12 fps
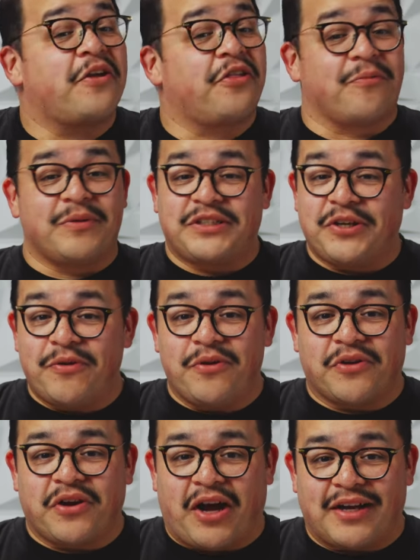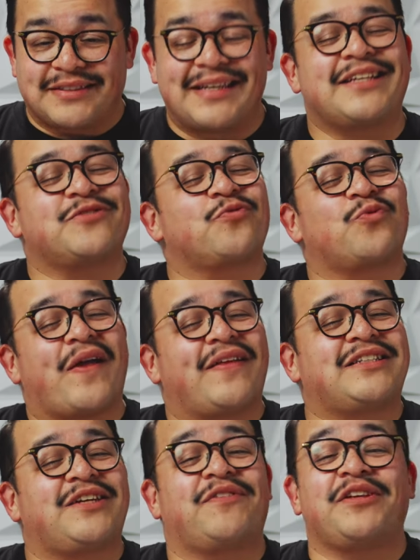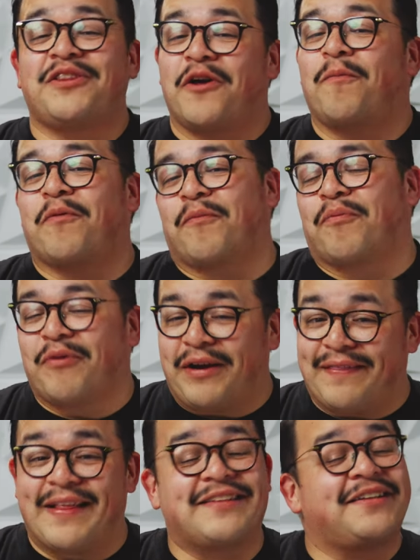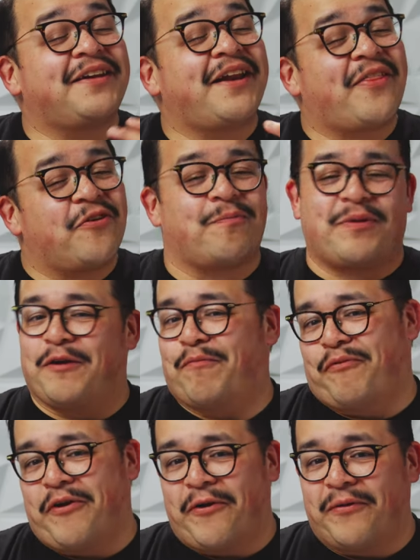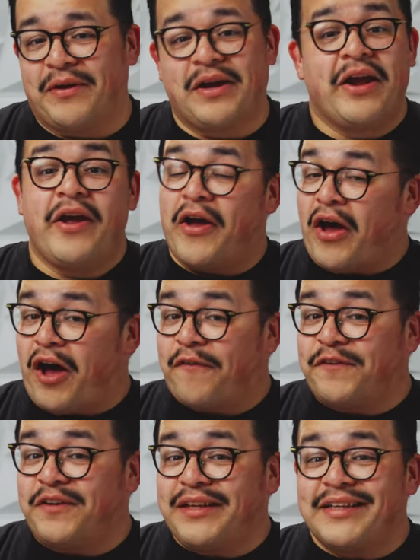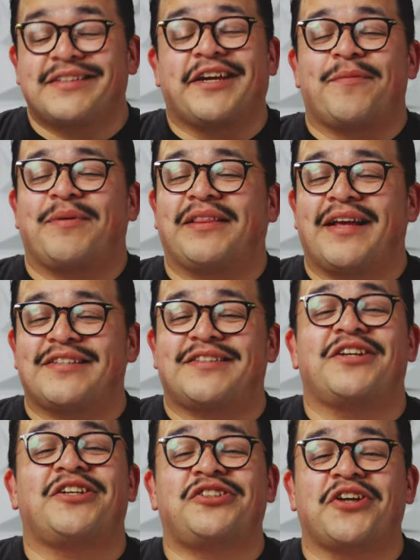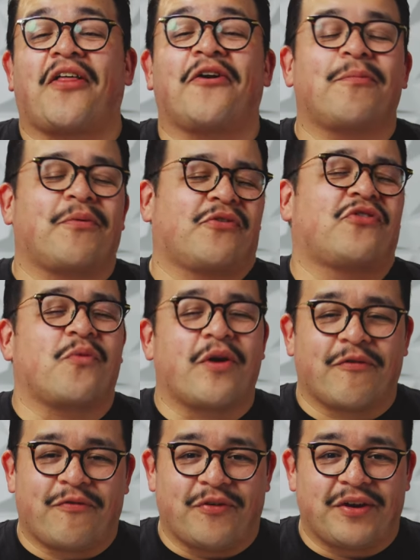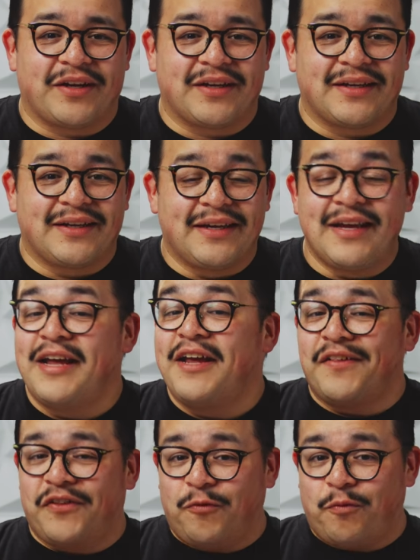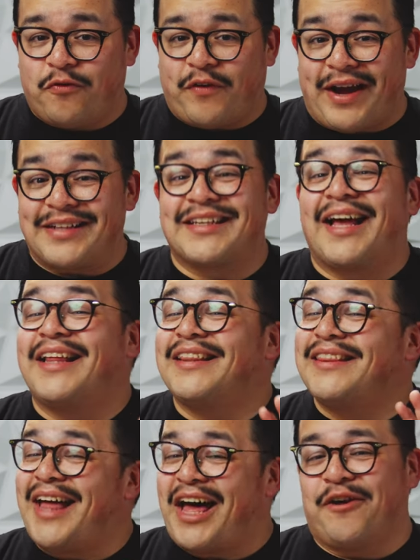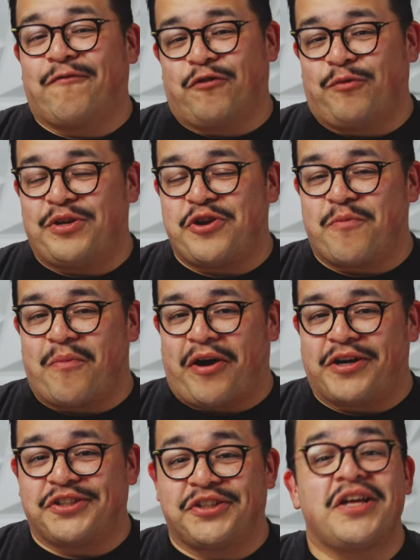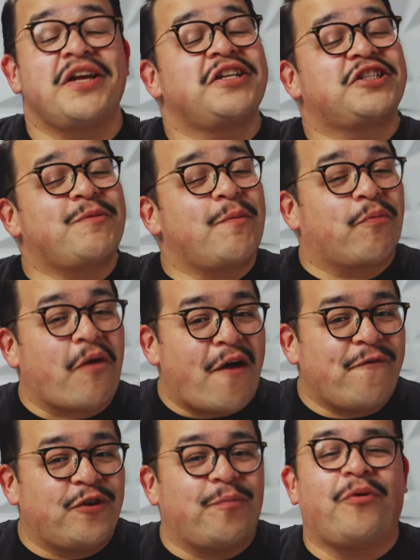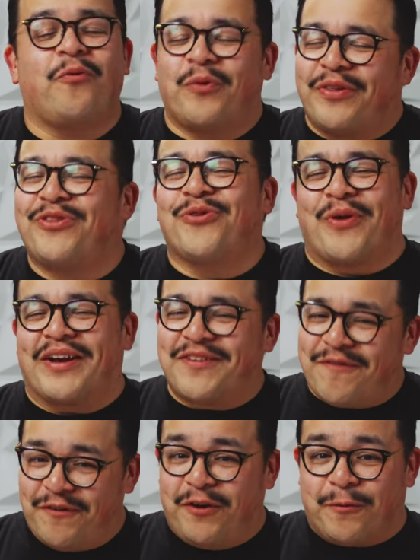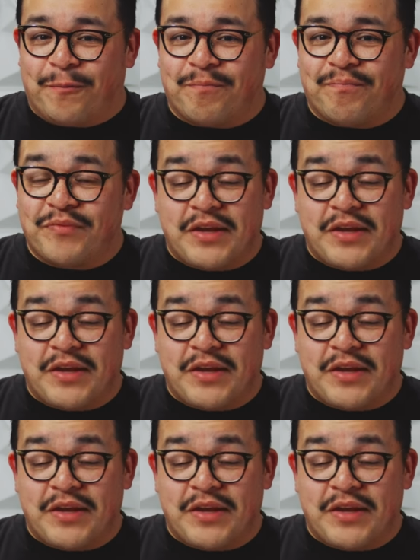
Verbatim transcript: The material cost is relatively low per print. That's another big pro. Often it's going to be less than a dollar per square foot. This provides a lot of room in your margin to be profitable with direct to film.